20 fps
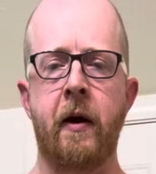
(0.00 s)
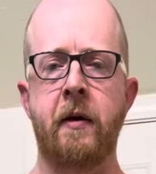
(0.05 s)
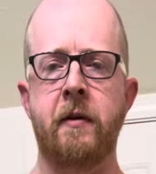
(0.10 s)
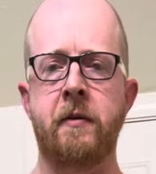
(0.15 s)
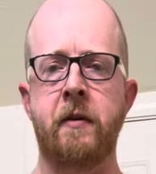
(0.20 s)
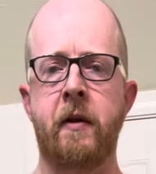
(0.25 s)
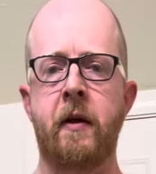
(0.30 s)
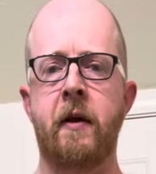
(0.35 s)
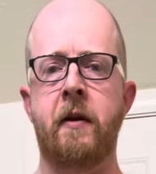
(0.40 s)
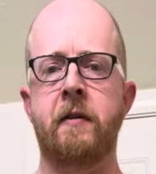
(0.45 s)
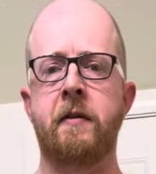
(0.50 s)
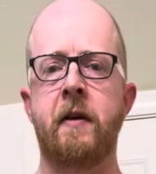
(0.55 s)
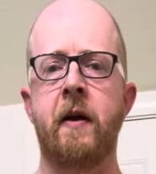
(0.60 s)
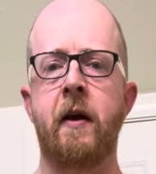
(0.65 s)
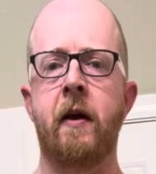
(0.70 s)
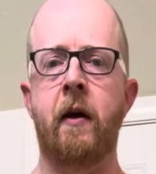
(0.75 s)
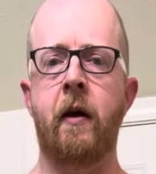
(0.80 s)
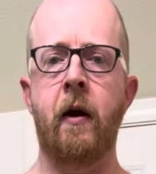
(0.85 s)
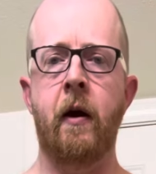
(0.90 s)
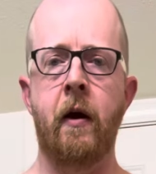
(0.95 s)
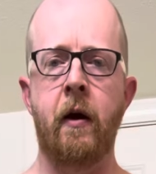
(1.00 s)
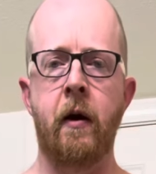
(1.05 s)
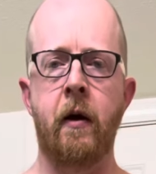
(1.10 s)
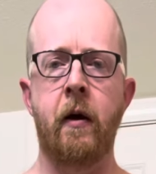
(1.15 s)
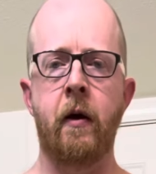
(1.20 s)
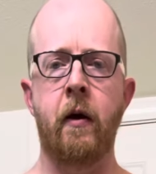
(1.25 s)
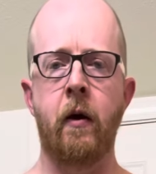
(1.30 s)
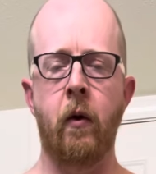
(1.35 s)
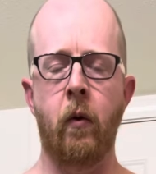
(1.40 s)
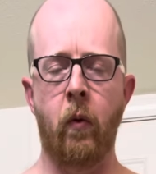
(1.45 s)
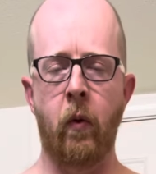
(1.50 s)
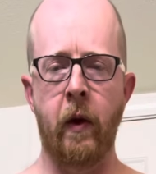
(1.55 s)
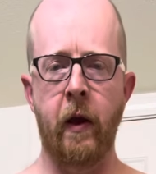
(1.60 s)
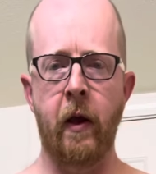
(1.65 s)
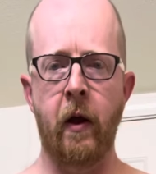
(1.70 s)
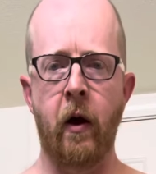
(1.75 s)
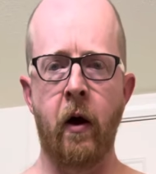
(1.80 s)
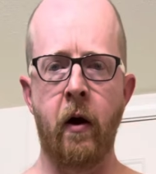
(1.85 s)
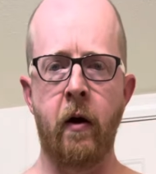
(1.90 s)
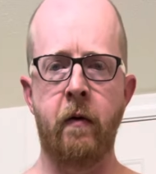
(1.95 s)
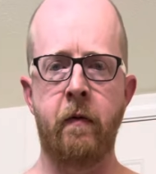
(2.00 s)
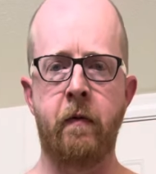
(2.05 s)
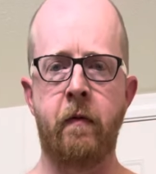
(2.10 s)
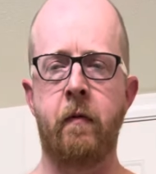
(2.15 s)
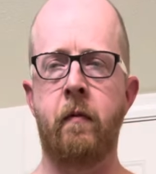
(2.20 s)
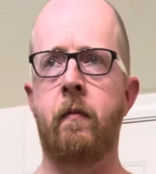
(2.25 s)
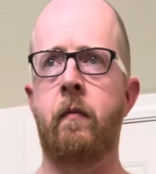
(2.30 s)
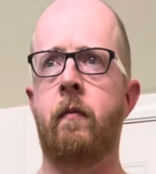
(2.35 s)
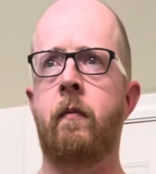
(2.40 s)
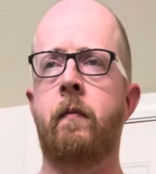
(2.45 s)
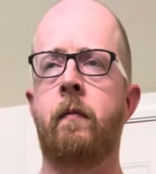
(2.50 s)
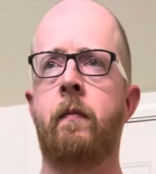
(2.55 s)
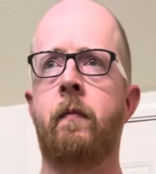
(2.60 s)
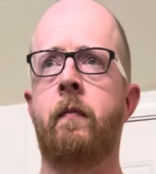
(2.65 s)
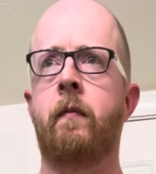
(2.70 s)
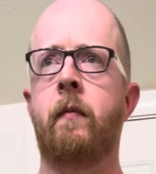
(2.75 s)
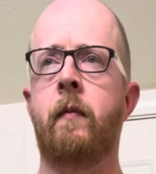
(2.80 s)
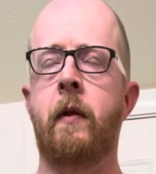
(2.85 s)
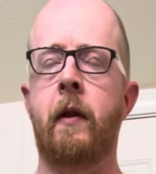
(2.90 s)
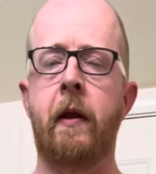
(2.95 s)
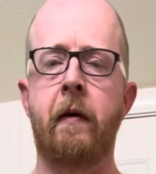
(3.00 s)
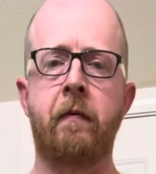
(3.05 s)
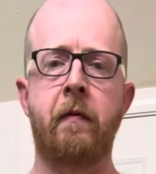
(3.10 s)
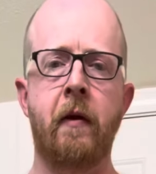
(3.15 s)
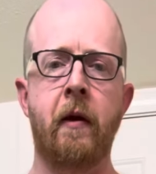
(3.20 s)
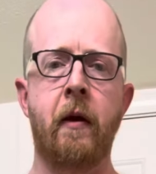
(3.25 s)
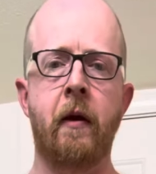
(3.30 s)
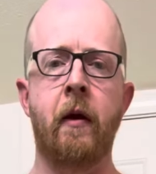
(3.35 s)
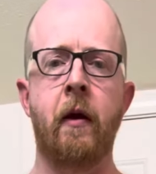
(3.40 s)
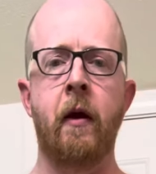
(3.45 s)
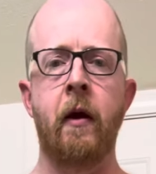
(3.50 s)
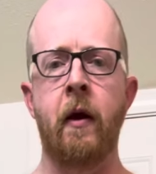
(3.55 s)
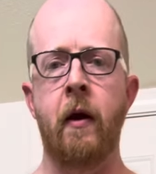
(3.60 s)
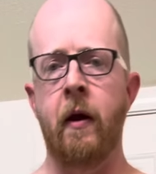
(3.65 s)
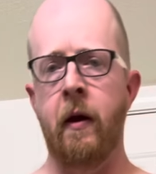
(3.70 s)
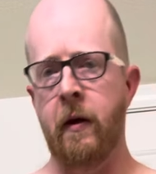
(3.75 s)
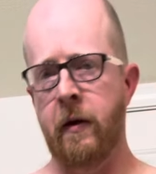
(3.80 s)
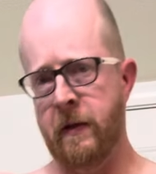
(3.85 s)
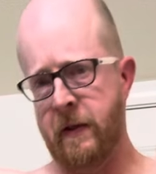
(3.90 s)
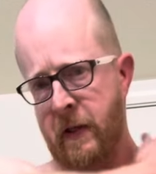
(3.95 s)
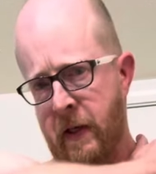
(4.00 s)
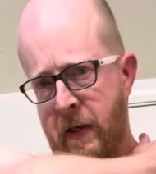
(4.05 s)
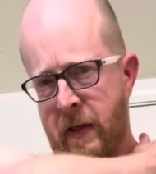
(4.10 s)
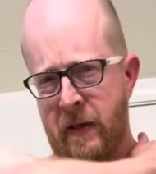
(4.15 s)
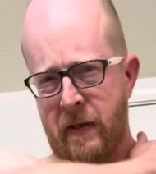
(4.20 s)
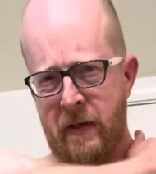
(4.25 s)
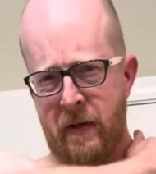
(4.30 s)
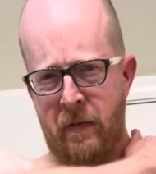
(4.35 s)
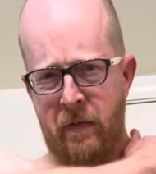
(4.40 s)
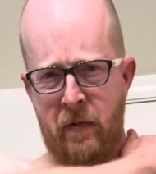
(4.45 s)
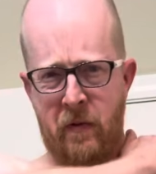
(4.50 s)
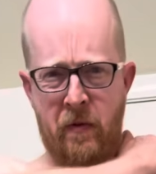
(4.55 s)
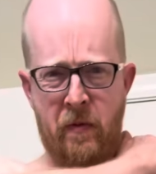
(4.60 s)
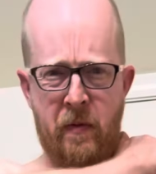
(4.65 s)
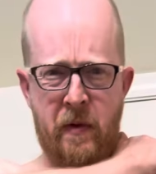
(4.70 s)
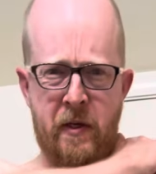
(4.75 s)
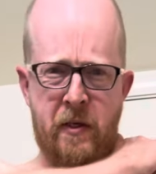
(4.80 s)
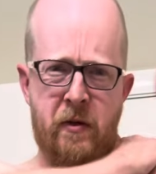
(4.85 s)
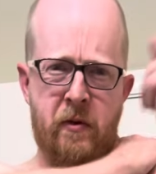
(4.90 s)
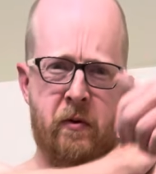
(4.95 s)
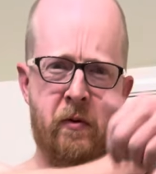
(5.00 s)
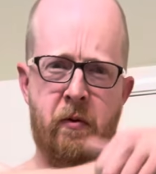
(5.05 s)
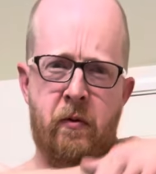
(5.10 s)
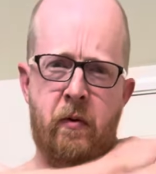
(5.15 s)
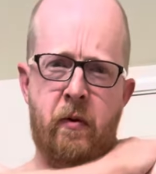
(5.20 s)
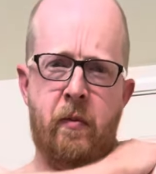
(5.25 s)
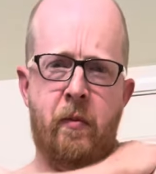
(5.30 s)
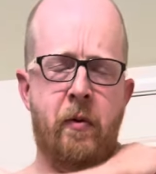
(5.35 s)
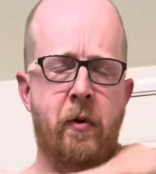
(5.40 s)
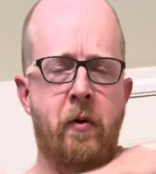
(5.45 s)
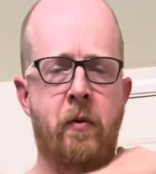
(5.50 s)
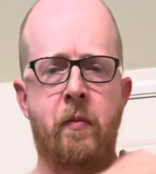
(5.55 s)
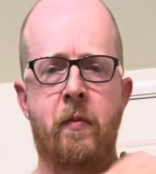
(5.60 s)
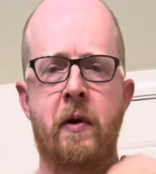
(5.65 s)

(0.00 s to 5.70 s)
actually had to take a week off from lifting, so I did something on my shoulder up here,